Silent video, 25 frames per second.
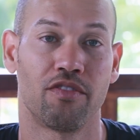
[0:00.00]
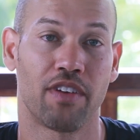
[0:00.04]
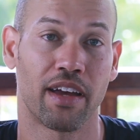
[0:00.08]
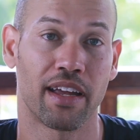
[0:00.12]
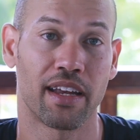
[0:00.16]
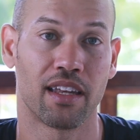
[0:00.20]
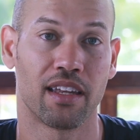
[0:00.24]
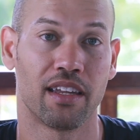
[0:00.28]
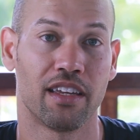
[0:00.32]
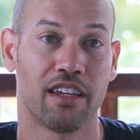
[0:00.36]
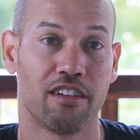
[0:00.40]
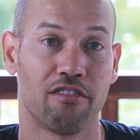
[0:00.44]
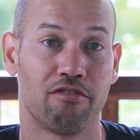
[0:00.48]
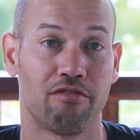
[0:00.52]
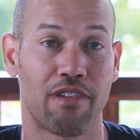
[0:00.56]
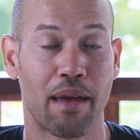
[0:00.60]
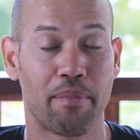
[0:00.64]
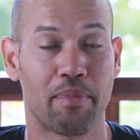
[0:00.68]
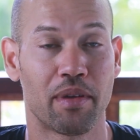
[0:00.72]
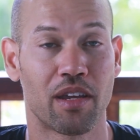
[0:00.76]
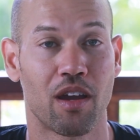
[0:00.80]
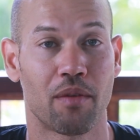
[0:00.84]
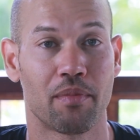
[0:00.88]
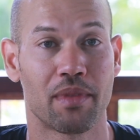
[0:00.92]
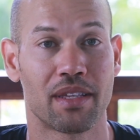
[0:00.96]
Finally,
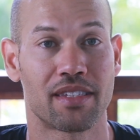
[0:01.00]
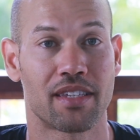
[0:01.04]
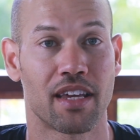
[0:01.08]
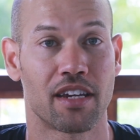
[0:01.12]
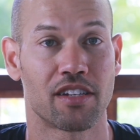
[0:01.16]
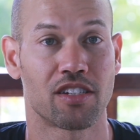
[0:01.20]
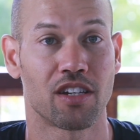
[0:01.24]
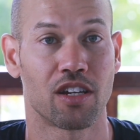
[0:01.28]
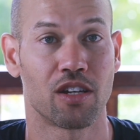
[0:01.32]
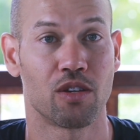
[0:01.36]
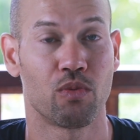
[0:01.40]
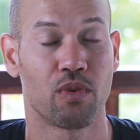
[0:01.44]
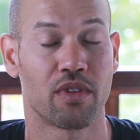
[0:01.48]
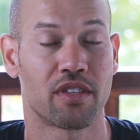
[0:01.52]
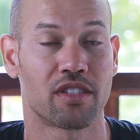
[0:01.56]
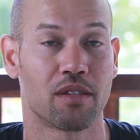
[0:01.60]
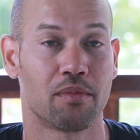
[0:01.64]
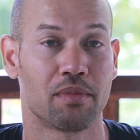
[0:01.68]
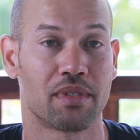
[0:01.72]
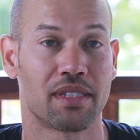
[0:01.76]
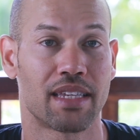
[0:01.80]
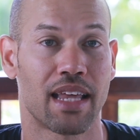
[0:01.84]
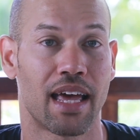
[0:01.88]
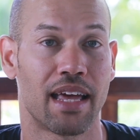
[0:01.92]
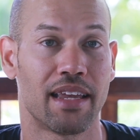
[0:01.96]
wrapping up the session with
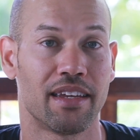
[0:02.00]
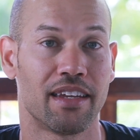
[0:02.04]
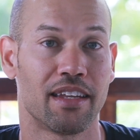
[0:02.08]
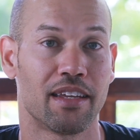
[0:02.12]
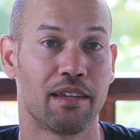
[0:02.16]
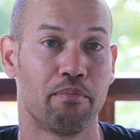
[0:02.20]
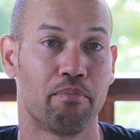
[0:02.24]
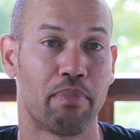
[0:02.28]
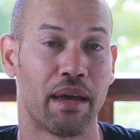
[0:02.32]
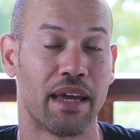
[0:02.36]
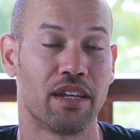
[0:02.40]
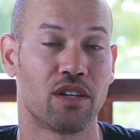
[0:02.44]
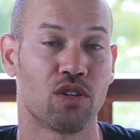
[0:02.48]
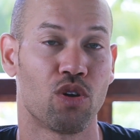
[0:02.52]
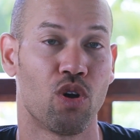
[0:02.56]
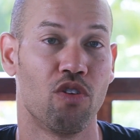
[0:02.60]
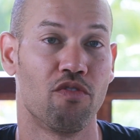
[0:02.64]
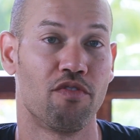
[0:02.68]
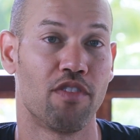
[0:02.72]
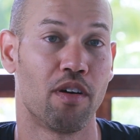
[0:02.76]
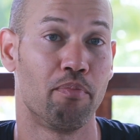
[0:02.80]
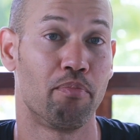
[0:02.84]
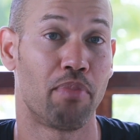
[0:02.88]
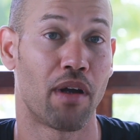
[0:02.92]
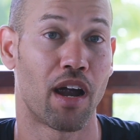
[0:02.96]
some standing bent
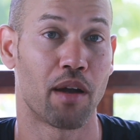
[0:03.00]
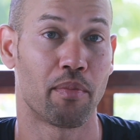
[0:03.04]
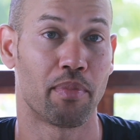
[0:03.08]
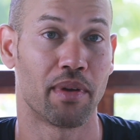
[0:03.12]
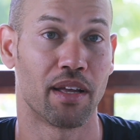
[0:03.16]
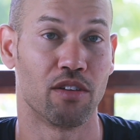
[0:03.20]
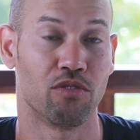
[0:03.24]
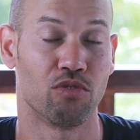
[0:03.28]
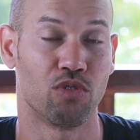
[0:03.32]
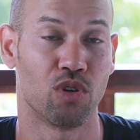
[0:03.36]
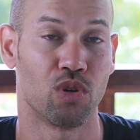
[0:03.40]
over barbell